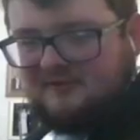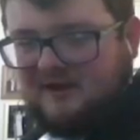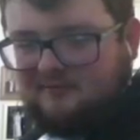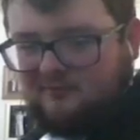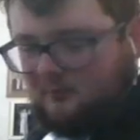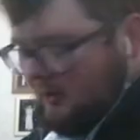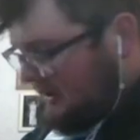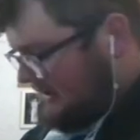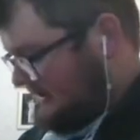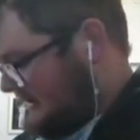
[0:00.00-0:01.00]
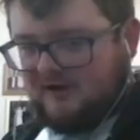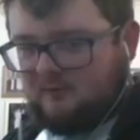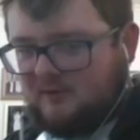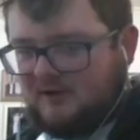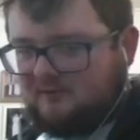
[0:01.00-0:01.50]
FNAF 1.
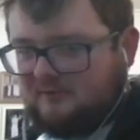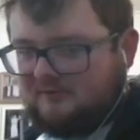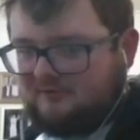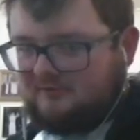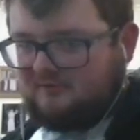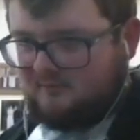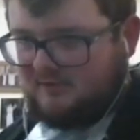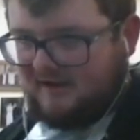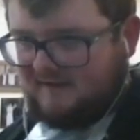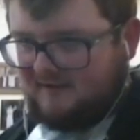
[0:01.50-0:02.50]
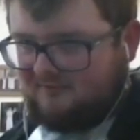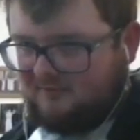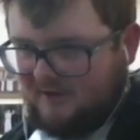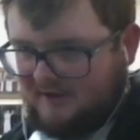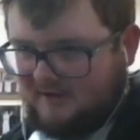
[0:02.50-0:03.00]
Day 1 was Blacklight
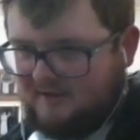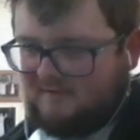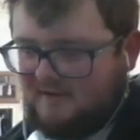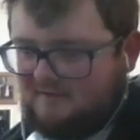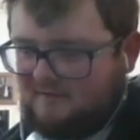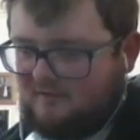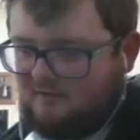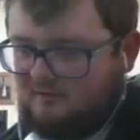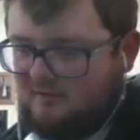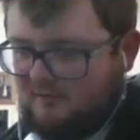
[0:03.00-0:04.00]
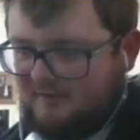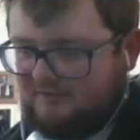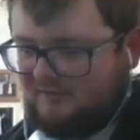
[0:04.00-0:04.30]
Freddy. Day 2 was